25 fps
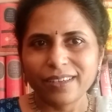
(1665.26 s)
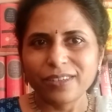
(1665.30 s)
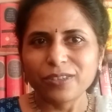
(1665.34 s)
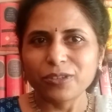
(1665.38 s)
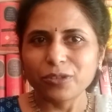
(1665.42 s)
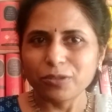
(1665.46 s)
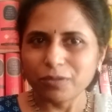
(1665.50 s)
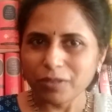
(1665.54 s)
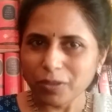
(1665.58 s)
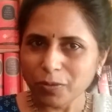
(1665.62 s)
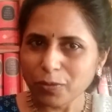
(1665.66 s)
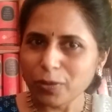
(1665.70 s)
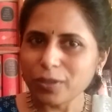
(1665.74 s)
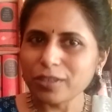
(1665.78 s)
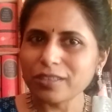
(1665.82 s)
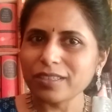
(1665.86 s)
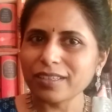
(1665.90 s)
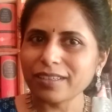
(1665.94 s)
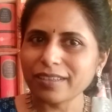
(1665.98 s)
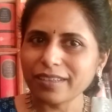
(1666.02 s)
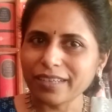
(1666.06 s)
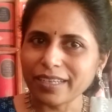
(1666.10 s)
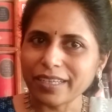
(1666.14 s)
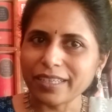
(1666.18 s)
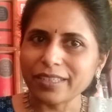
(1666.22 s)
Do we want our
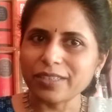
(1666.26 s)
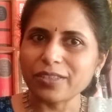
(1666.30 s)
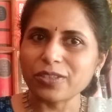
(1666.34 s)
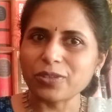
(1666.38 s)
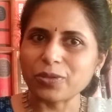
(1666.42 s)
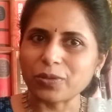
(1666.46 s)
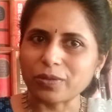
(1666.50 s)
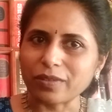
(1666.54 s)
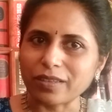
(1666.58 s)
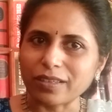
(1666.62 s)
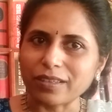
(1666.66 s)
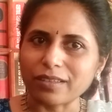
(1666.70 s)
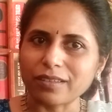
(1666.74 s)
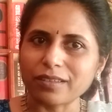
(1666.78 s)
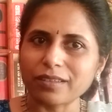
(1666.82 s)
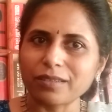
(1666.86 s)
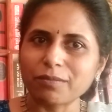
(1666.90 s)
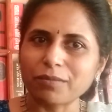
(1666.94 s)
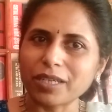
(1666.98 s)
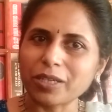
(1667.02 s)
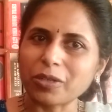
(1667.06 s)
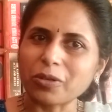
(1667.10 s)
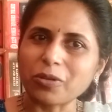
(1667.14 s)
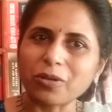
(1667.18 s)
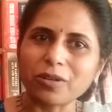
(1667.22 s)
clients to think,
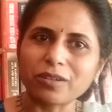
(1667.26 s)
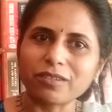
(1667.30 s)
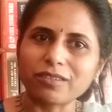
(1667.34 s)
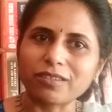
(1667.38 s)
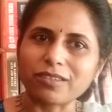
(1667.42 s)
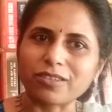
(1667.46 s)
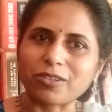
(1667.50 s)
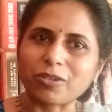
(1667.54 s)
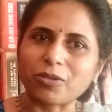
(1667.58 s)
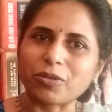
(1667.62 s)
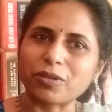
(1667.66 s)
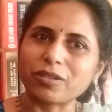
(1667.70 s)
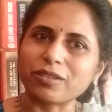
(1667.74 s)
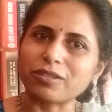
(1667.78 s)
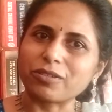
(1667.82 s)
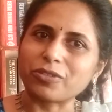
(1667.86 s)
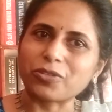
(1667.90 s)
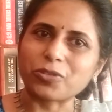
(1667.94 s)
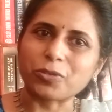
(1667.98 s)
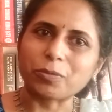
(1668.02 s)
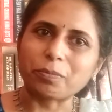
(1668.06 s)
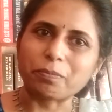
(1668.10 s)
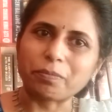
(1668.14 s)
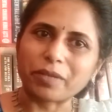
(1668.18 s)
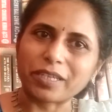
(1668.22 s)
my God, this lawyer
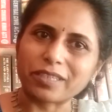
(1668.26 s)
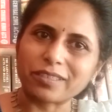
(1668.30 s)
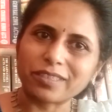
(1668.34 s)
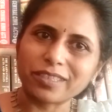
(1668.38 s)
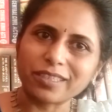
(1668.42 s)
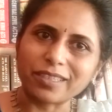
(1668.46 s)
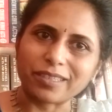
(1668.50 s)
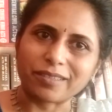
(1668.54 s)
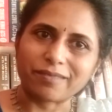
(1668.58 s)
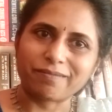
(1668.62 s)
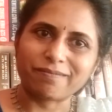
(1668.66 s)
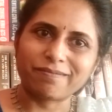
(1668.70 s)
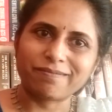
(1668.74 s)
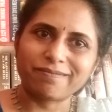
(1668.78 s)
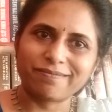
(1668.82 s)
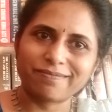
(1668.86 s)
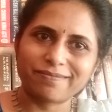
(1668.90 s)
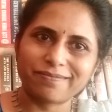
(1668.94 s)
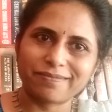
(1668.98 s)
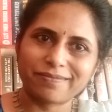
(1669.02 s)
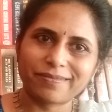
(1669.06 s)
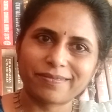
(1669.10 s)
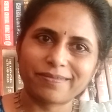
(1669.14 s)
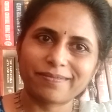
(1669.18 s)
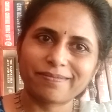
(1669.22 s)
is so petty?
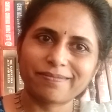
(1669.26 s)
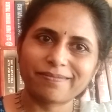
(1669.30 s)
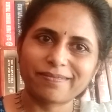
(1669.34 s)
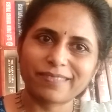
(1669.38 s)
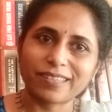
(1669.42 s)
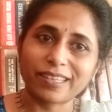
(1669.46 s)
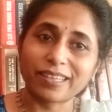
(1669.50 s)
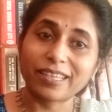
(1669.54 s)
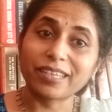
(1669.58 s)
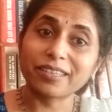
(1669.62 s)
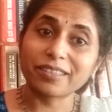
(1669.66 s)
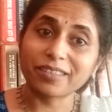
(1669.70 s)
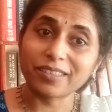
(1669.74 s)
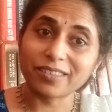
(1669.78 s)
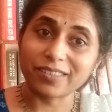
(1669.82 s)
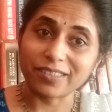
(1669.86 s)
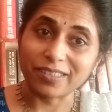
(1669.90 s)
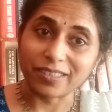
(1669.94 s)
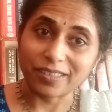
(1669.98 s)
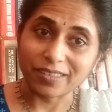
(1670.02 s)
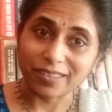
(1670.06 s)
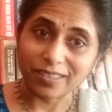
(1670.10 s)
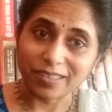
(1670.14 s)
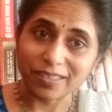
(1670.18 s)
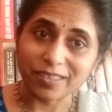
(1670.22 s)
Let us
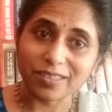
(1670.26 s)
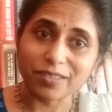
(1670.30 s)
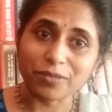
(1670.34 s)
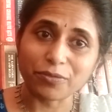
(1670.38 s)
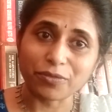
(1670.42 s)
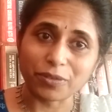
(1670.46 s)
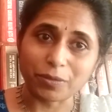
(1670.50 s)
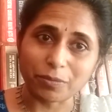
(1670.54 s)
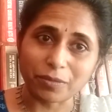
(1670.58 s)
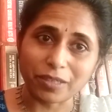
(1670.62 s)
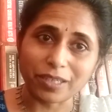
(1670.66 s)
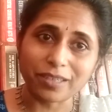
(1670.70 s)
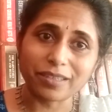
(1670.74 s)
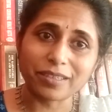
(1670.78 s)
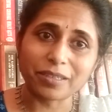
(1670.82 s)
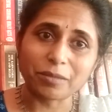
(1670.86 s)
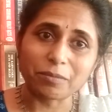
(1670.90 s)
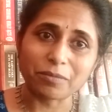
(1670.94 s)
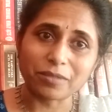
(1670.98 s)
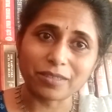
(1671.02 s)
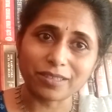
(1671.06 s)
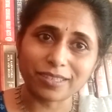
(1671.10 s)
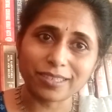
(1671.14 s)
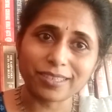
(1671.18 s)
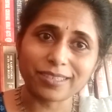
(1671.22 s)
desist from that
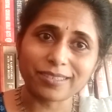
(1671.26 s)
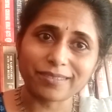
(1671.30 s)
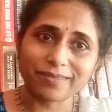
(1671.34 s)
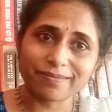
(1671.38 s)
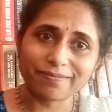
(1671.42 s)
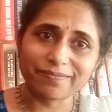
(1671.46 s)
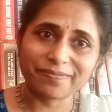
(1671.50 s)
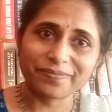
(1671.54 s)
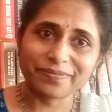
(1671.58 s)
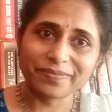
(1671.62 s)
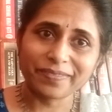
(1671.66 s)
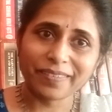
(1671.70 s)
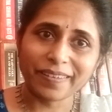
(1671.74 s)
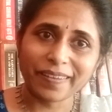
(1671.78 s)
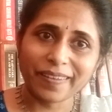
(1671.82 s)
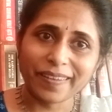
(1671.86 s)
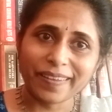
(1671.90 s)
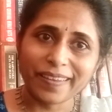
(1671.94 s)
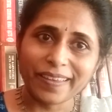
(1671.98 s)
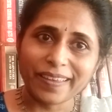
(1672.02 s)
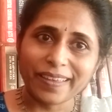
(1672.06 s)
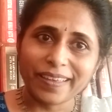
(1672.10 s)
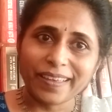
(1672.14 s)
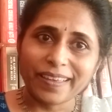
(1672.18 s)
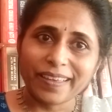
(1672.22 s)
temptation.
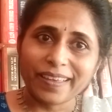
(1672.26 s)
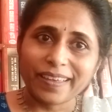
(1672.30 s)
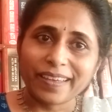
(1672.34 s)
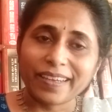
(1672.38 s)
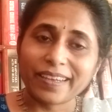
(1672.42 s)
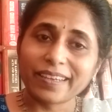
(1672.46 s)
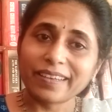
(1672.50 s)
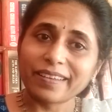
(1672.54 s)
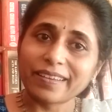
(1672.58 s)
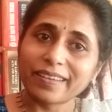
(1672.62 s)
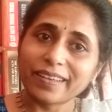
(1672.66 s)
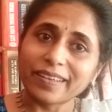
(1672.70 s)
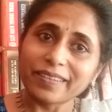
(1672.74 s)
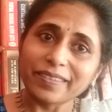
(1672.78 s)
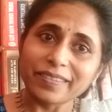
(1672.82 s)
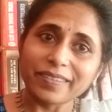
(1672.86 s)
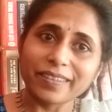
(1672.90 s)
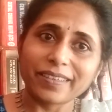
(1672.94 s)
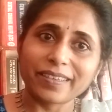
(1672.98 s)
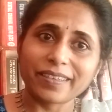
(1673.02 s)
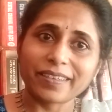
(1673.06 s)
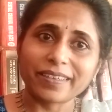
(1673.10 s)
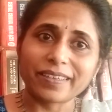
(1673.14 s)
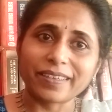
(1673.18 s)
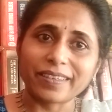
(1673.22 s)
And another
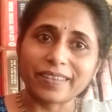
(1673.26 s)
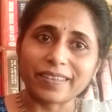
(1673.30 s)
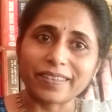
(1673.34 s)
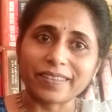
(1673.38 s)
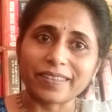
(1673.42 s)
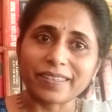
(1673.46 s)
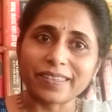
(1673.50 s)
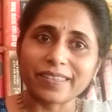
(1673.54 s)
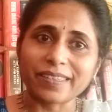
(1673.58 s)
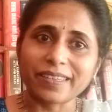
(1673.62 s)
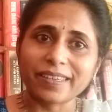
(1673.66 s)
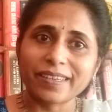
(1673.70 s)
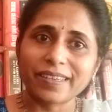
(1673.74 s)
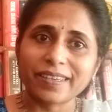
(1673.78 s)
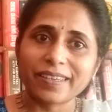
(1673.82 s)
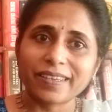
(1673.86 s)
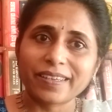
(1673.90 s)
thing is